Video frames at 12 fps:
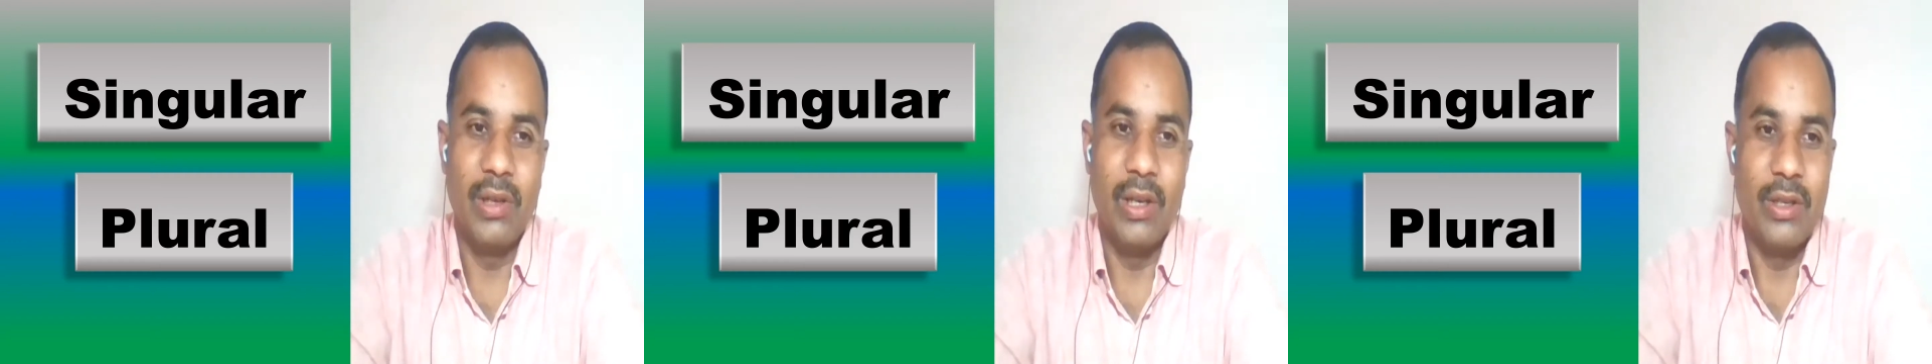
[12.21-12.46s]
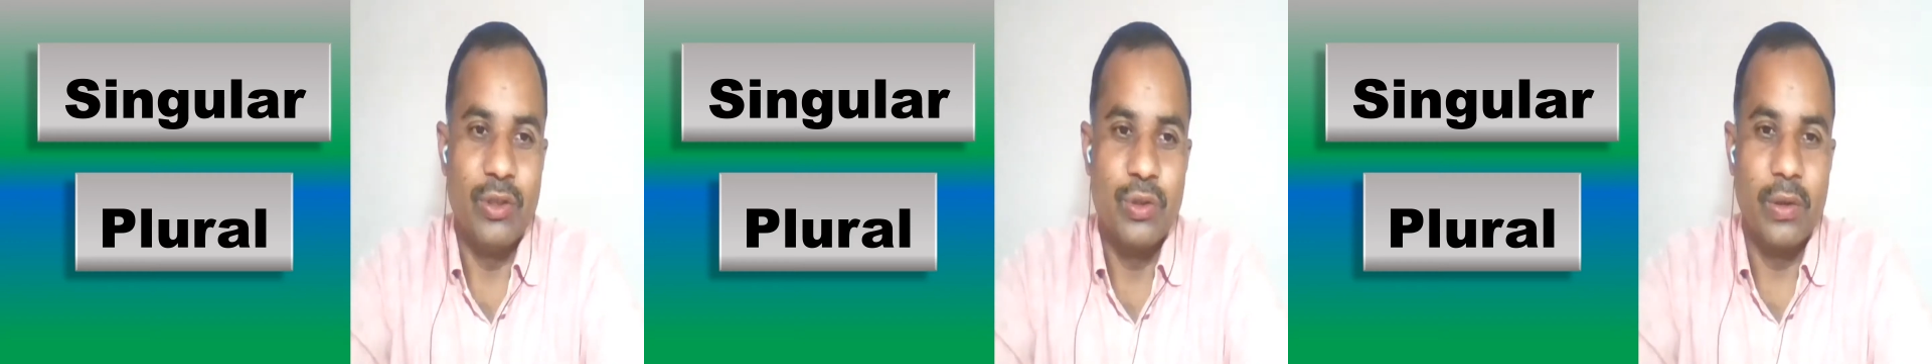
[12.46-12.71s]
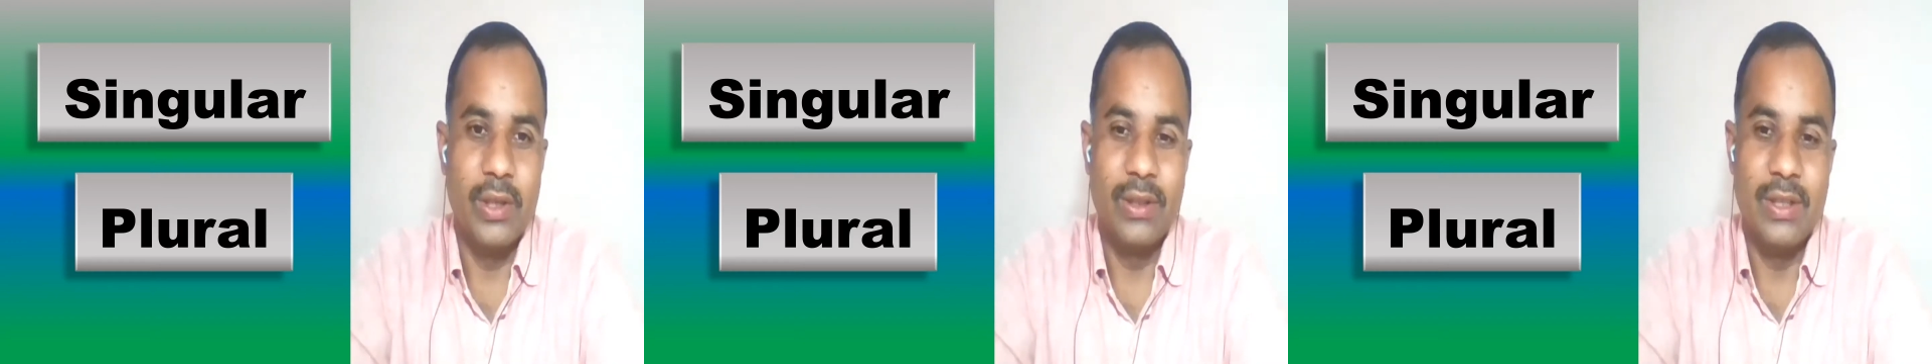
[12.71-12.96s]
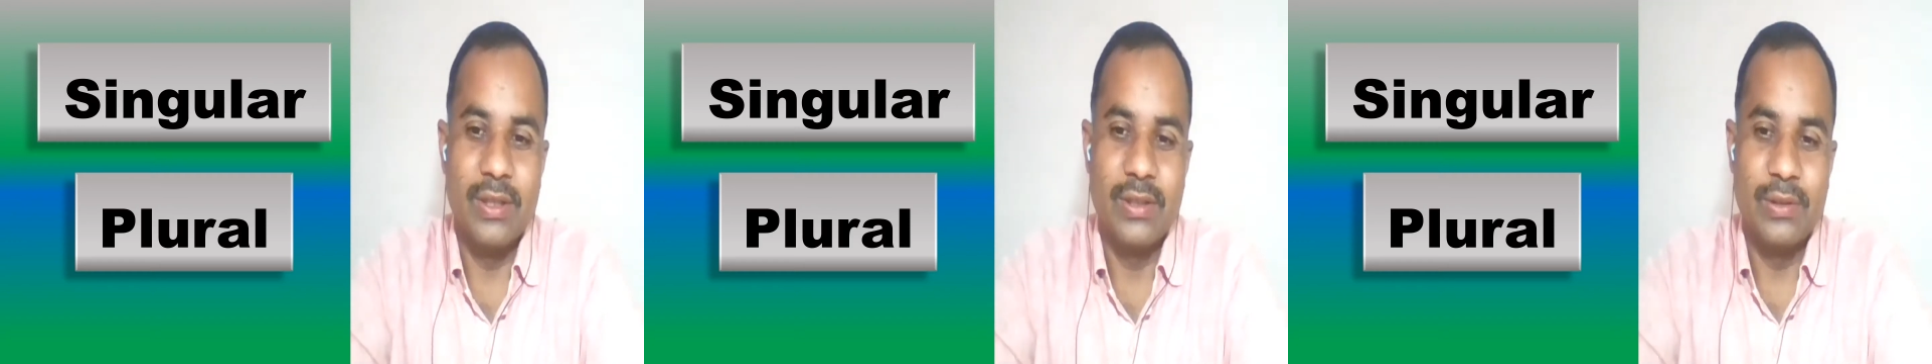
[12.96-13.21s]
will enjoy
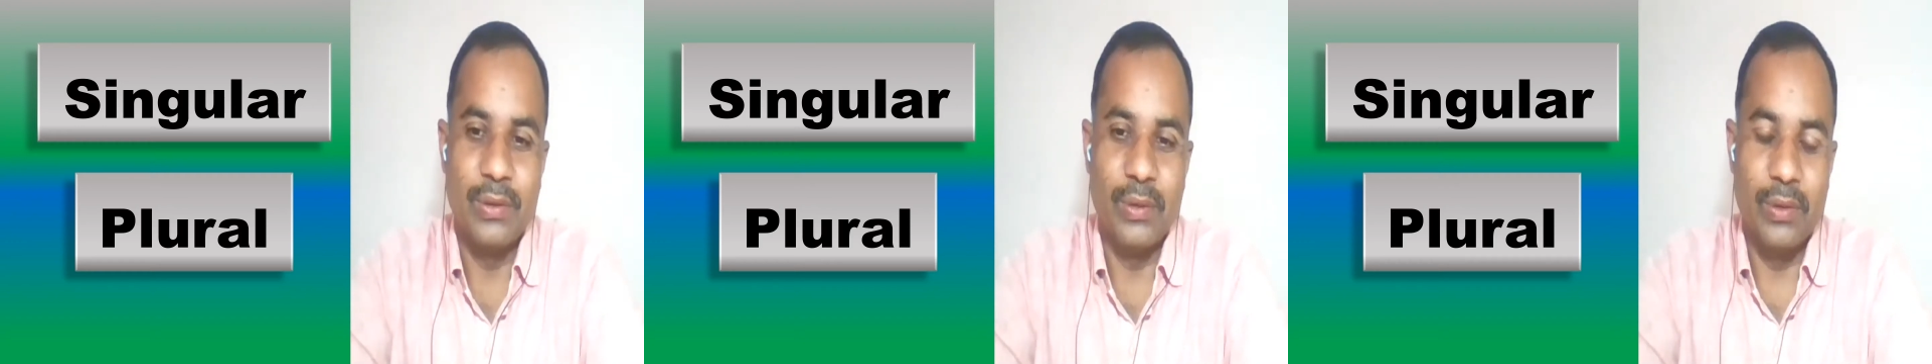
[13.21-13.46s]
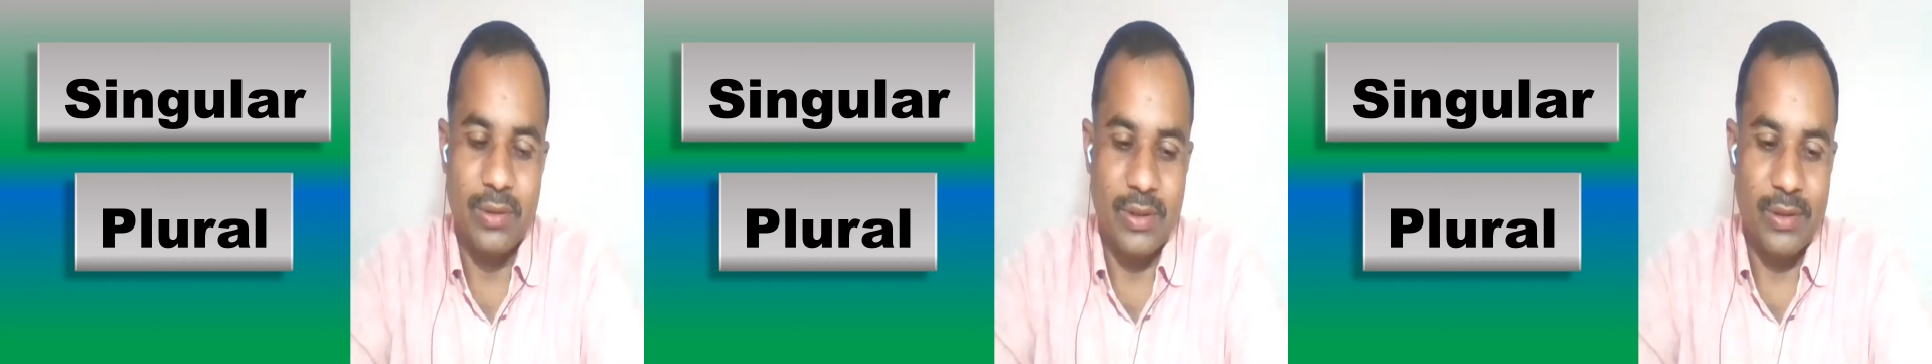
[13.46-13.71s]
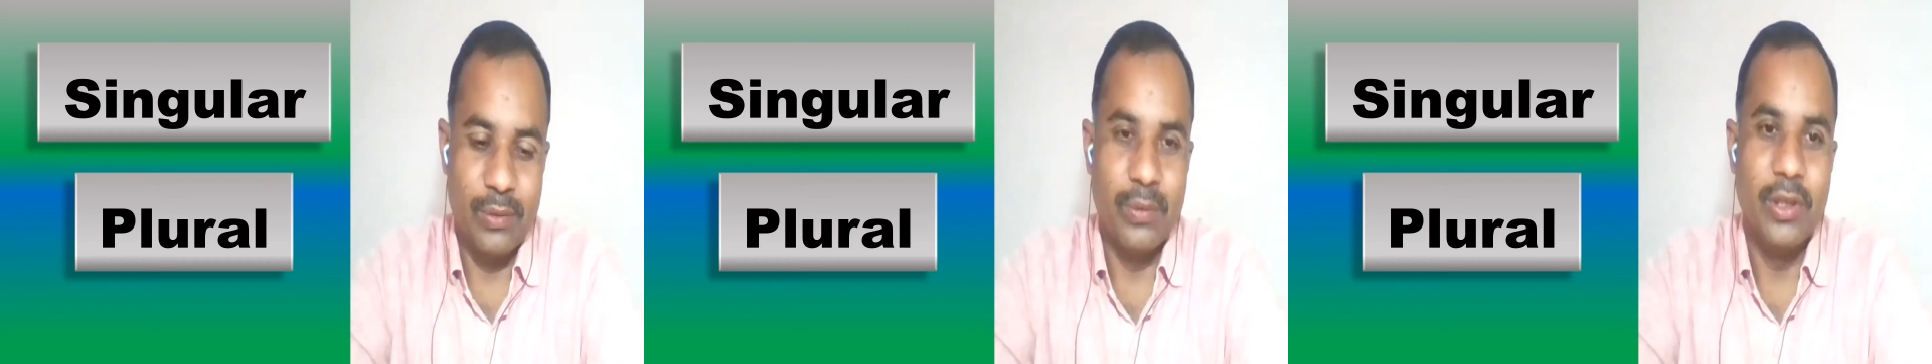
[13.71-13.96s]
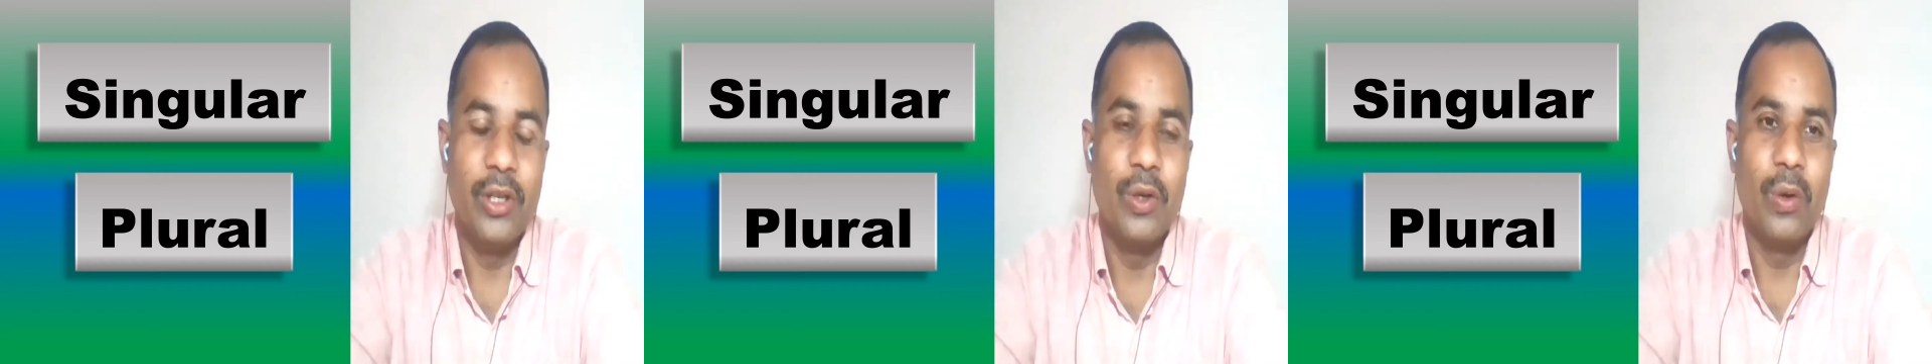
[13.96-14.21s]
this throughout this
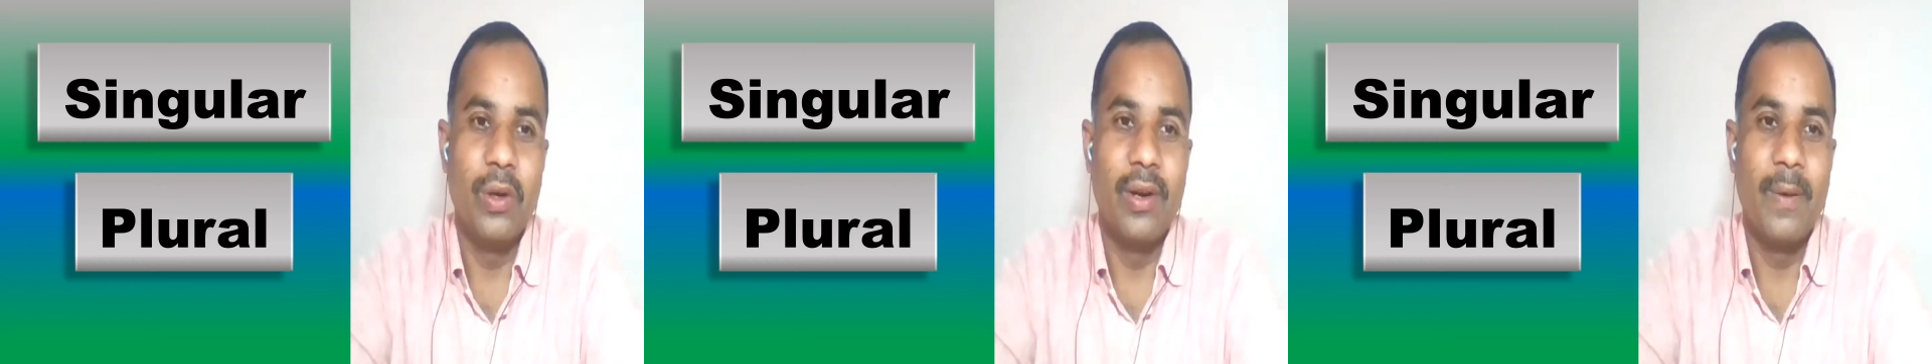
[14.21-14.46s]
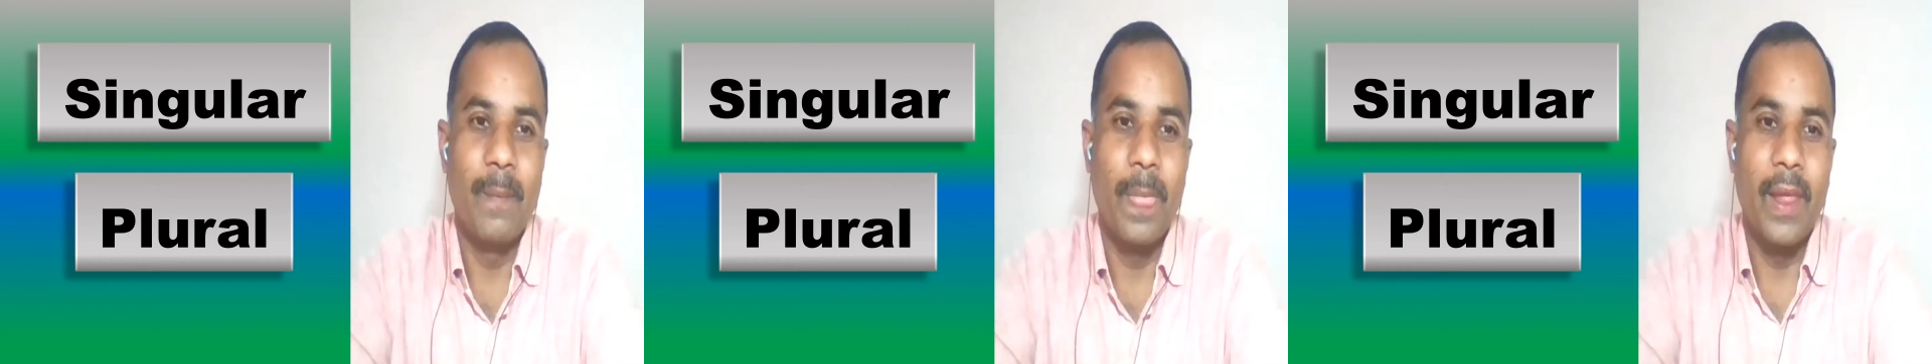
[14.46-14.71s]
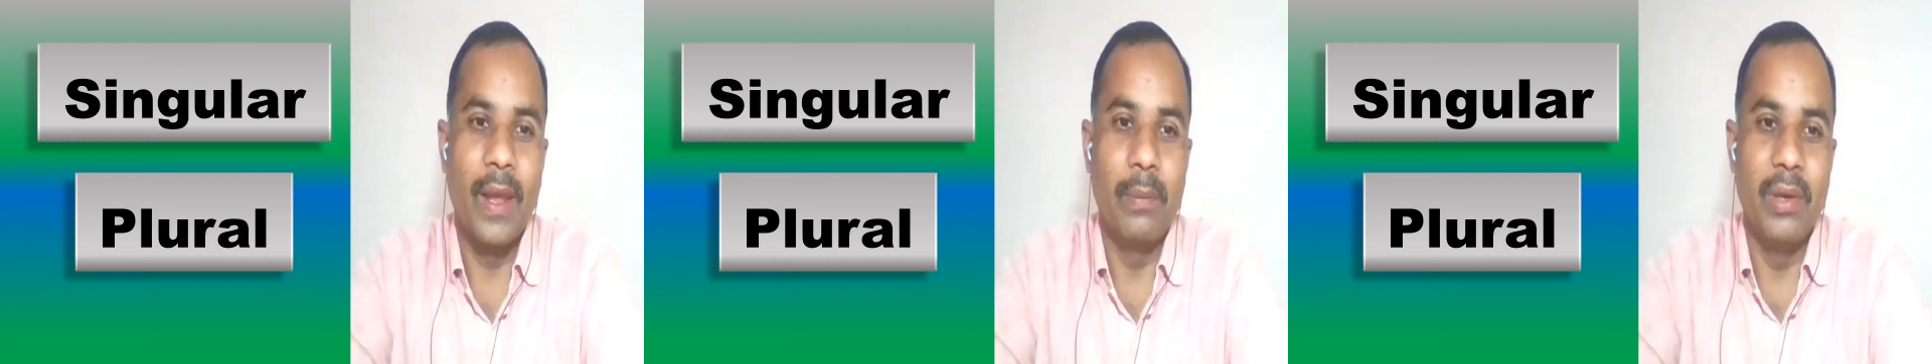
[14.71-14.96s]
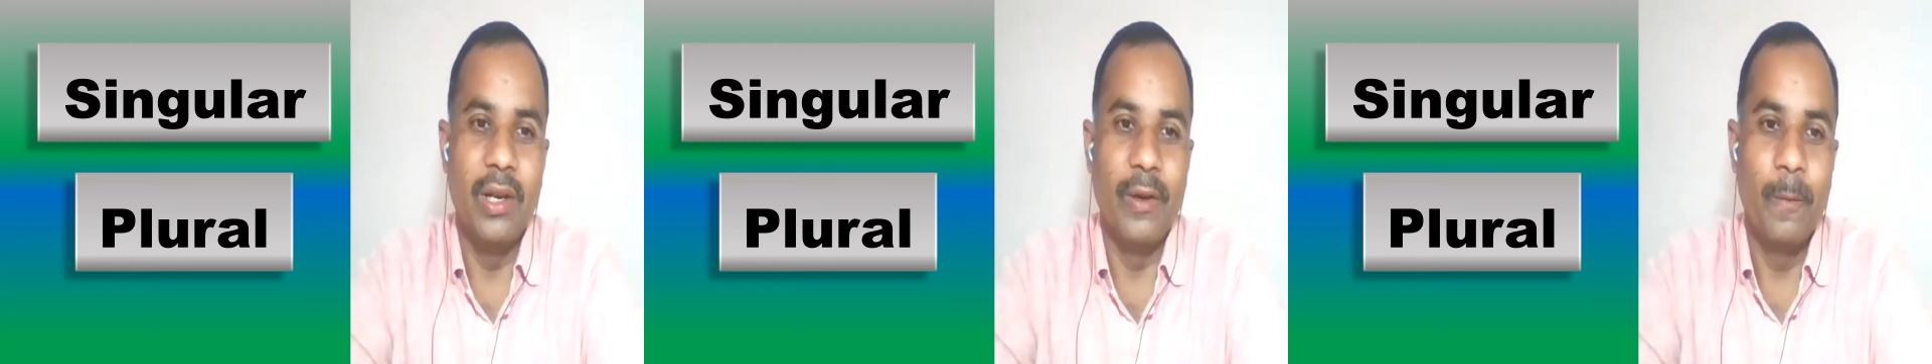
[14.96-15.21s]
video, I
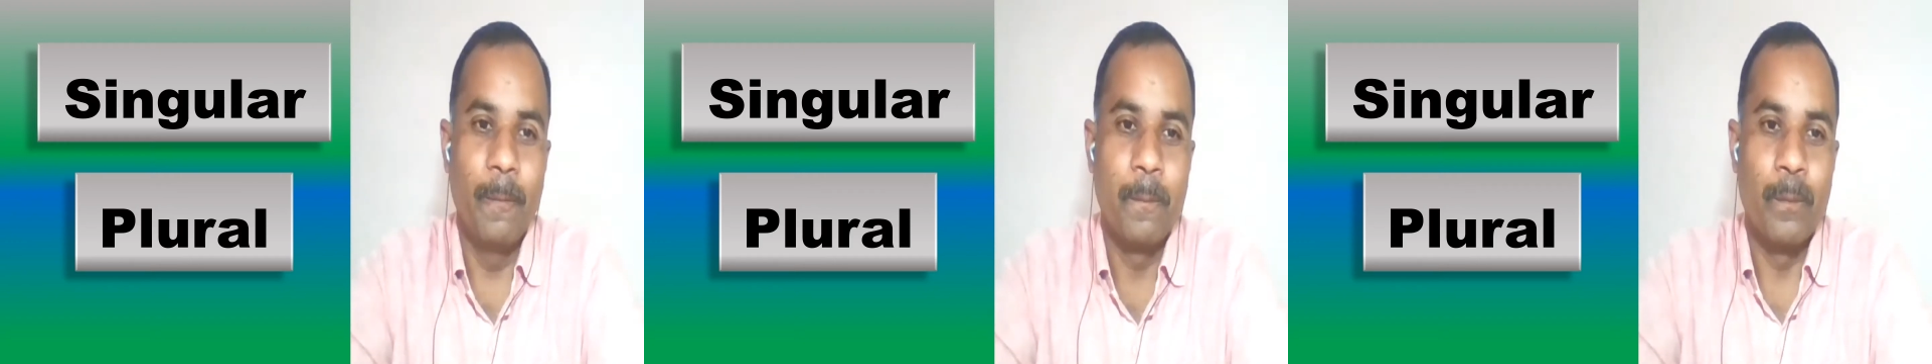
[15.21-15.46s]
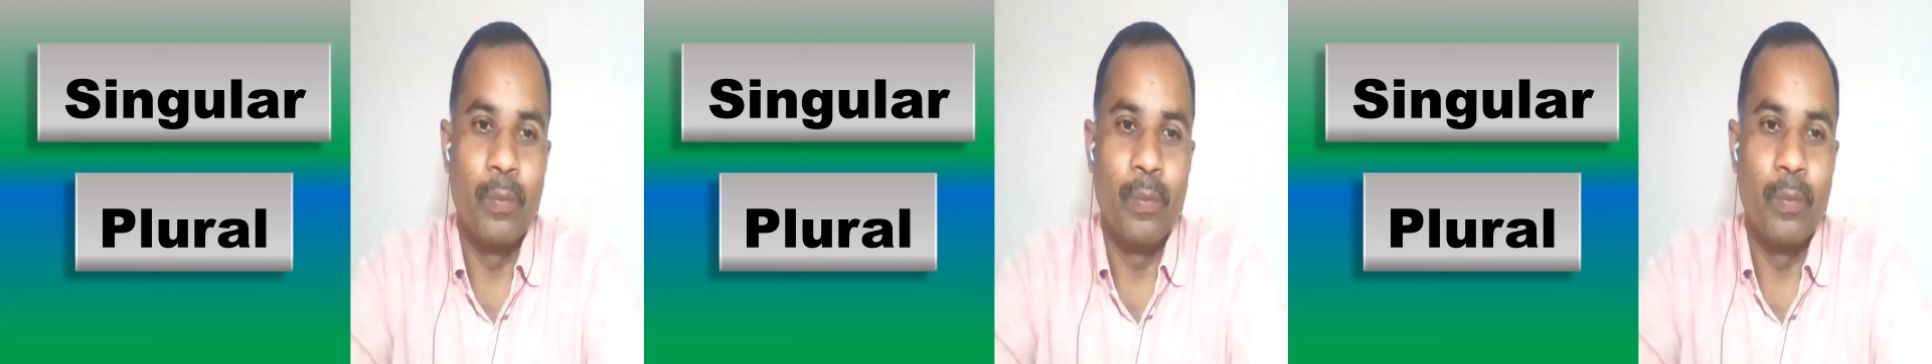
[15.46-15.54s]
believe.